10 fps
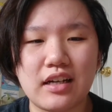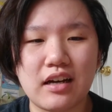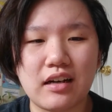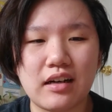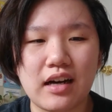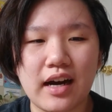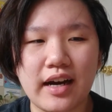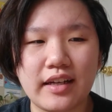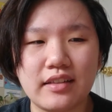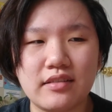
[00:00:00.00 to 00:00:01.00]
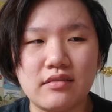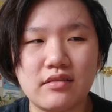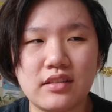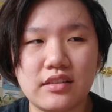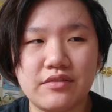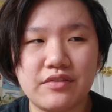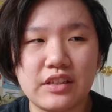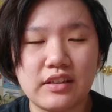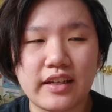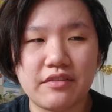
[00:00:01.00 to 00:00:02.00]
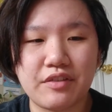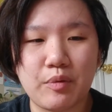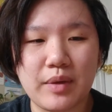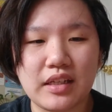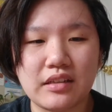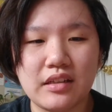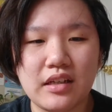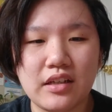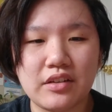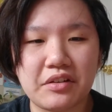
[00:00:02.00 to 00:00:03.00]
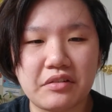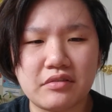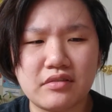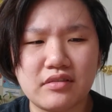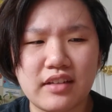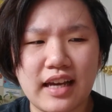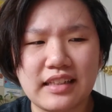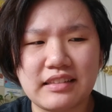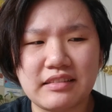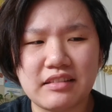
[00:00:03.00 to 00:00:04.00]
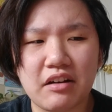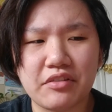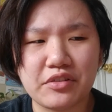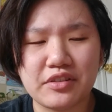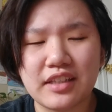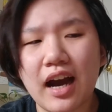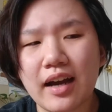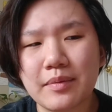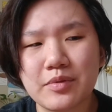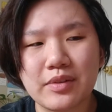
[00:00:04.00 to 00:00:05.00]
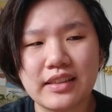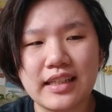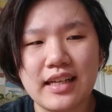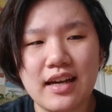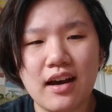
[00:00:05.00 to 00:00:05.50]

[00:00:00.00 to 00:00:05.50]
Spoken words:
I didn't feel like filming, you know, any other times really.